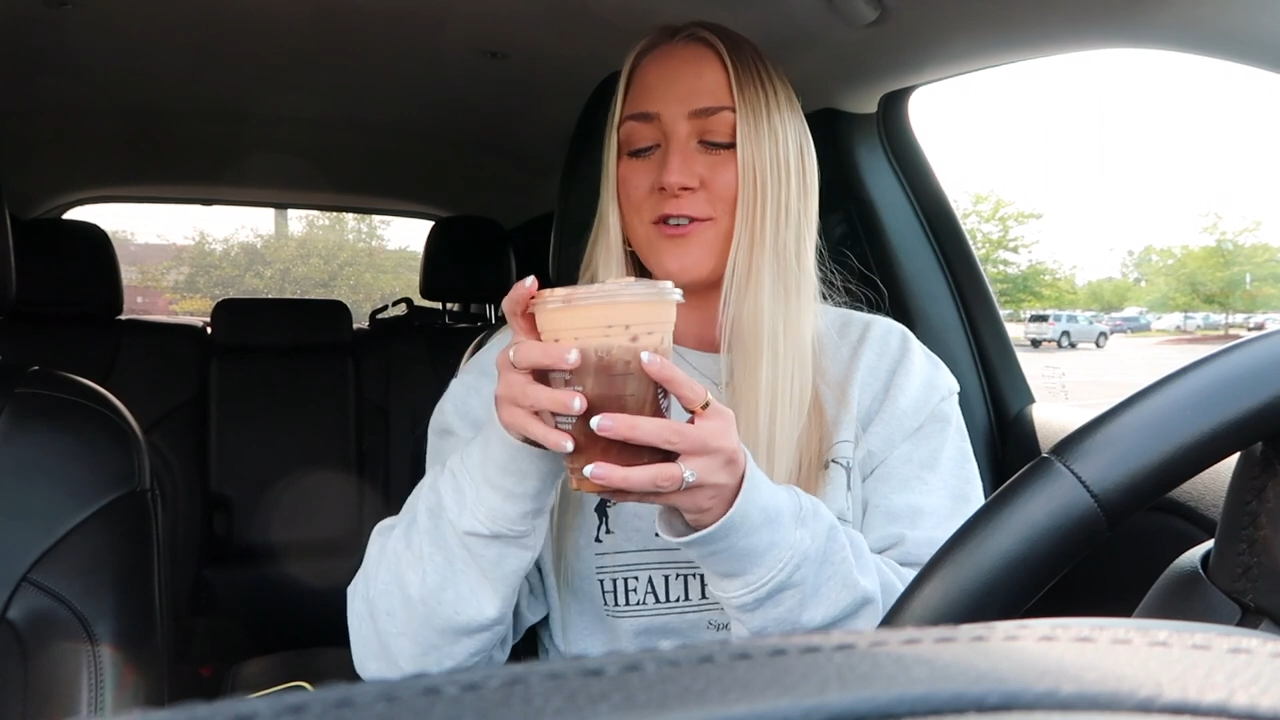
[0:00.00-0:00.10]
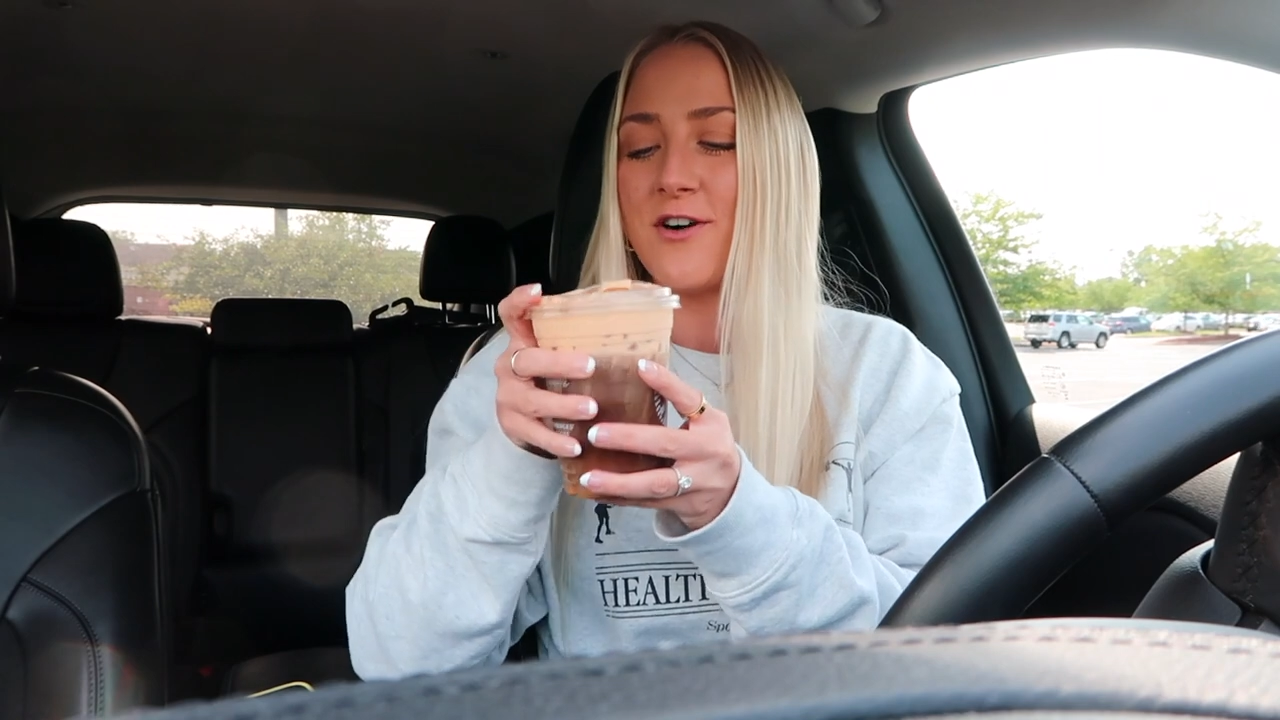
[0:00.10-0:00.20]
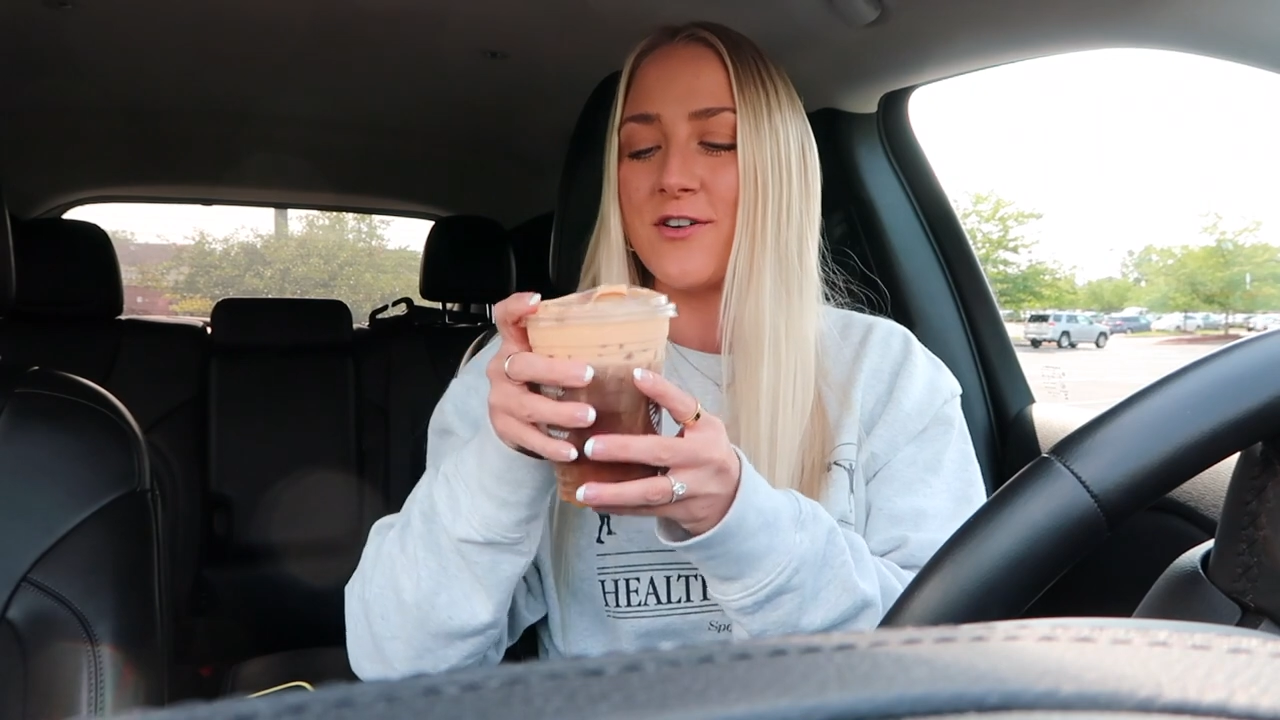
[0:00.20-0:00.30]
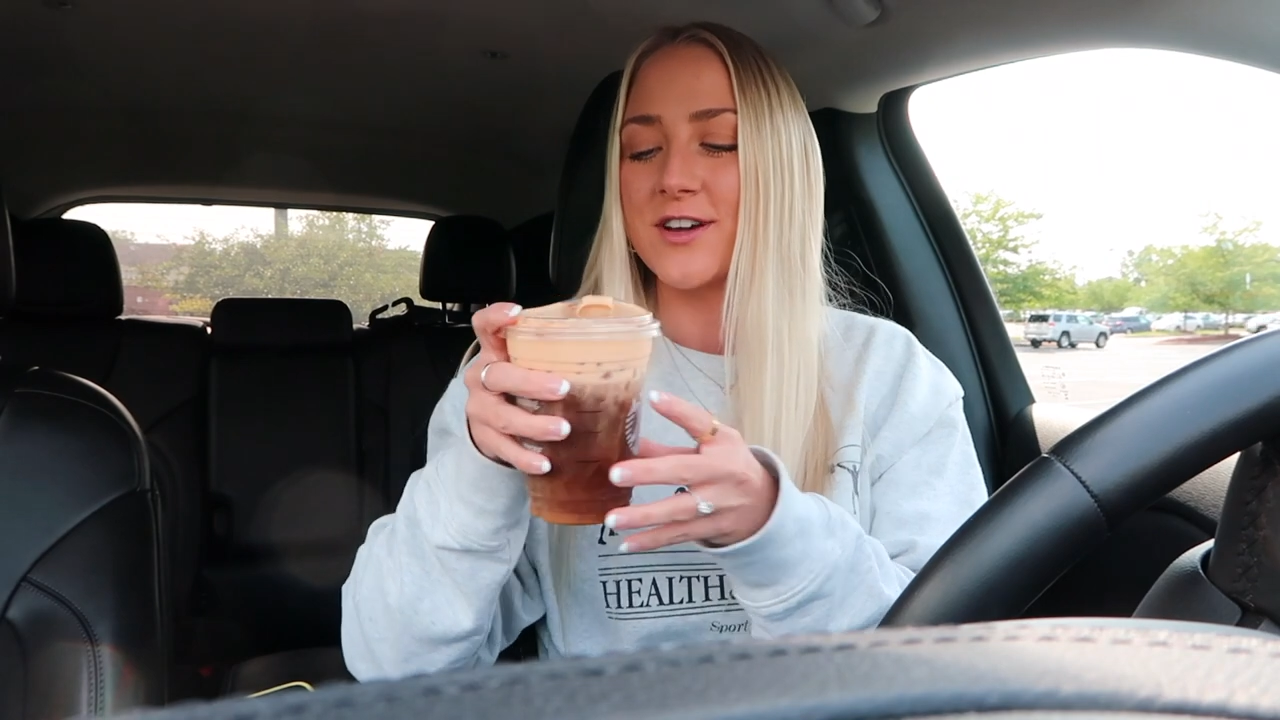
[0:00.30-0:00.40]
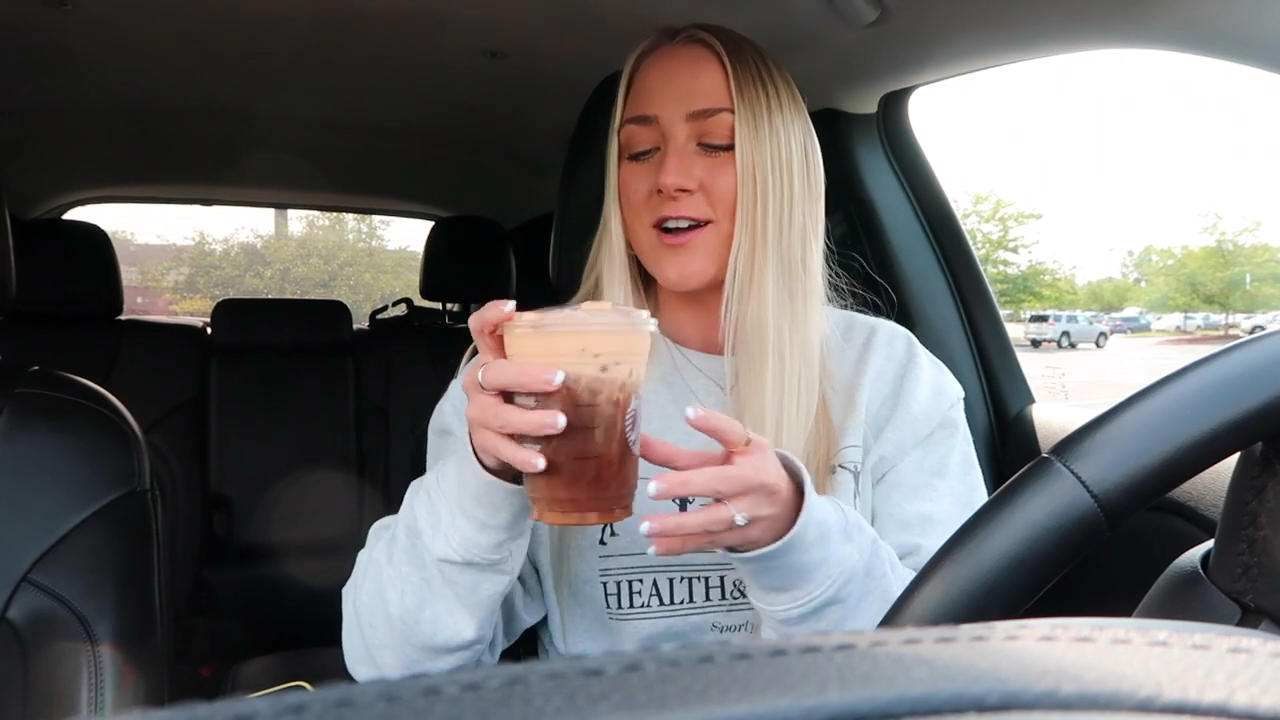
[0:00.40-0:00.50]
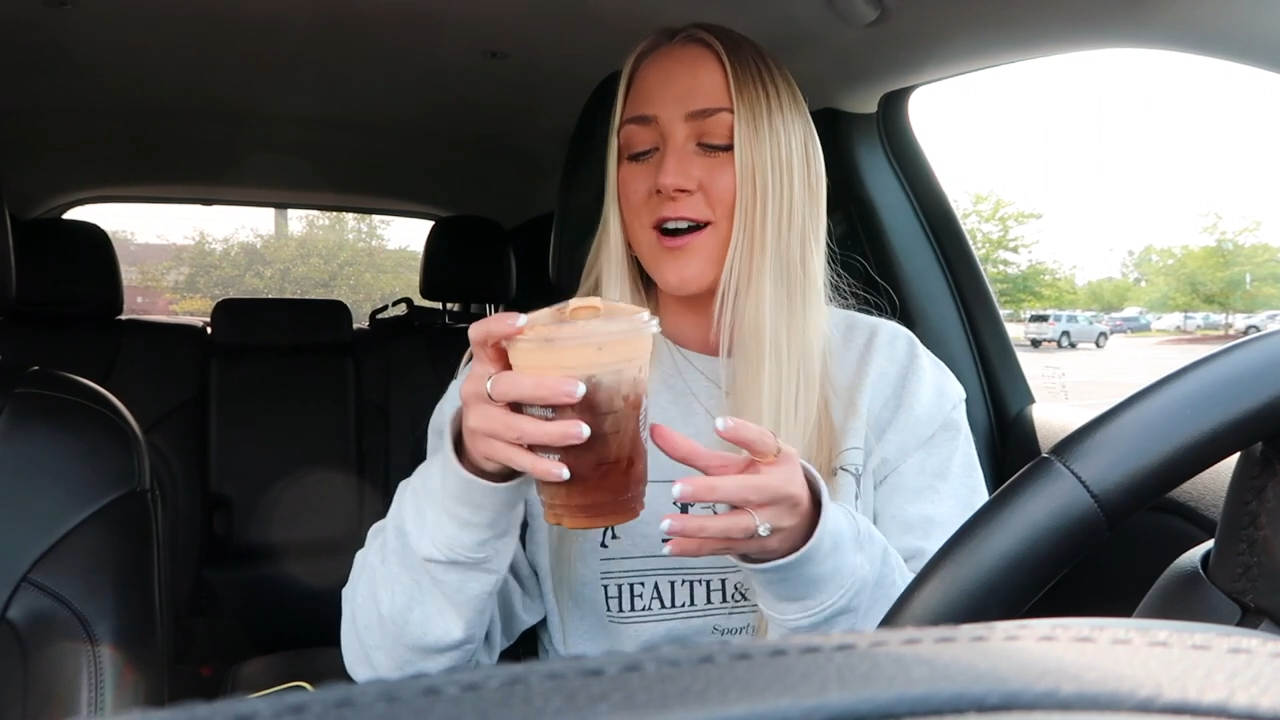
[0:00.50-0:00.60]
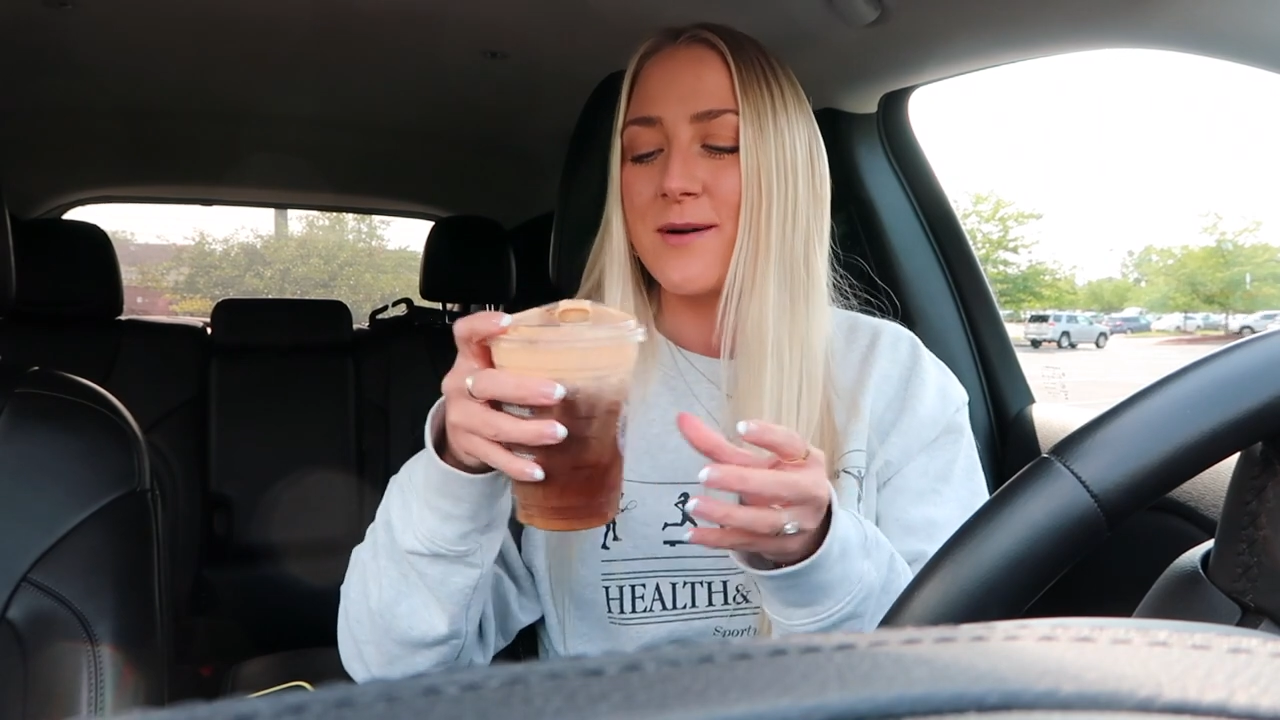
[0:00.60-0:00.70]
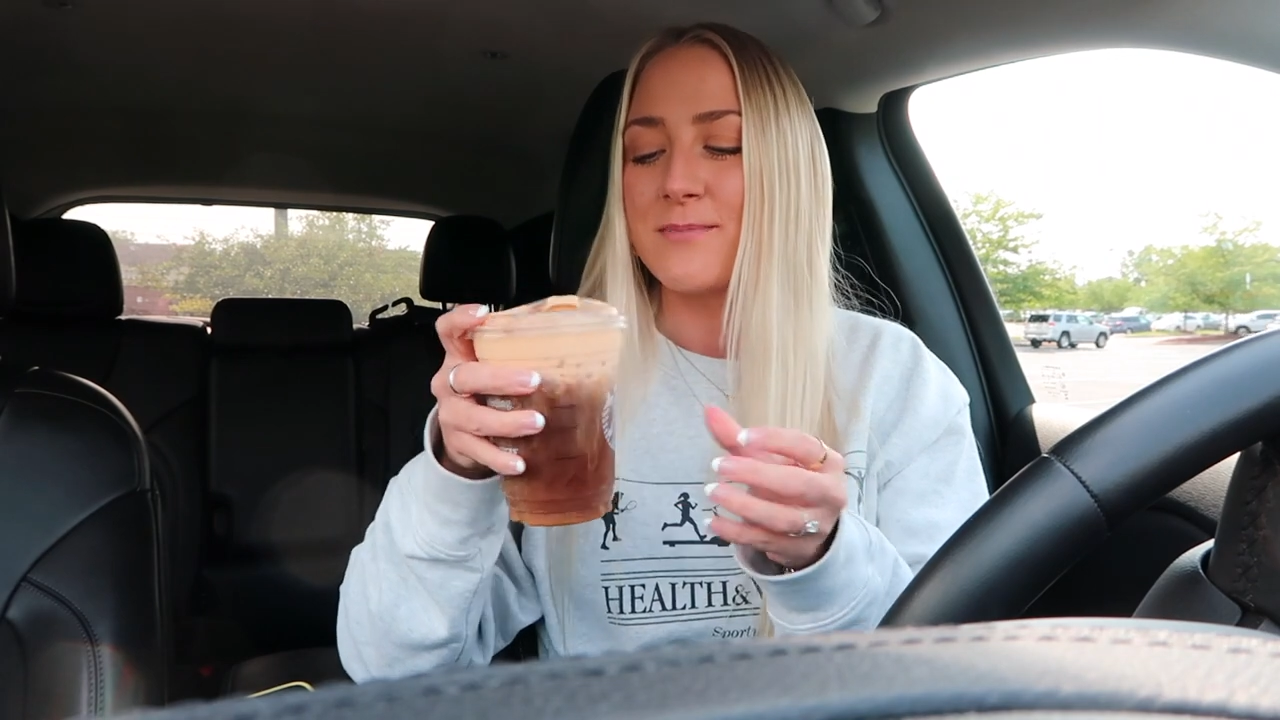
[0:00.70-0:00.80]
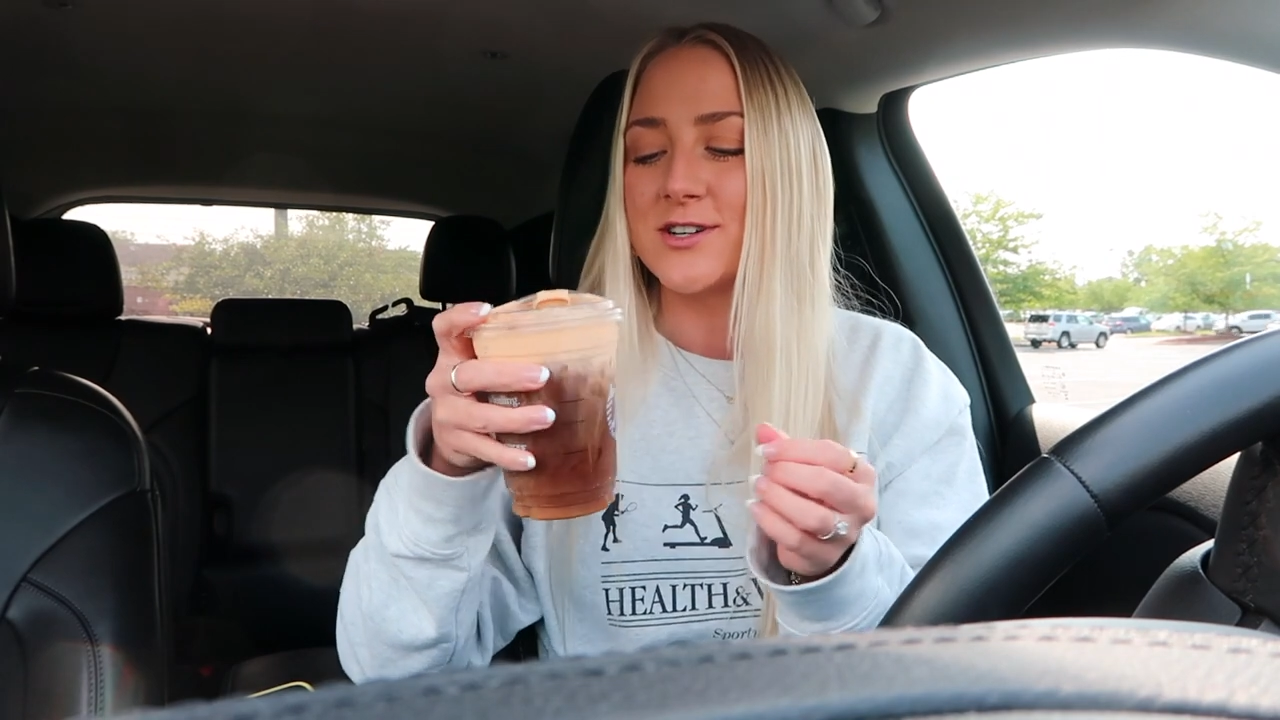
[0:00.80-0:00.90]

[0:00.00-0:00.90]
fall in a cup,